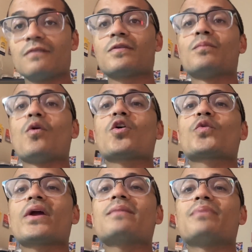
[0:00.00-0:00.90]
For more
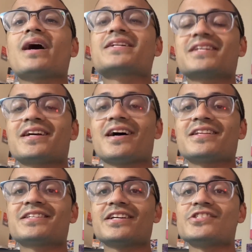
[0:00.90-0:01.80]
great boxing
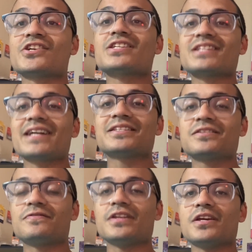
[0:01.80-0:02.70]
content just like
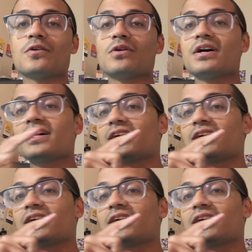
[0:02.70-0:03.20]
this video,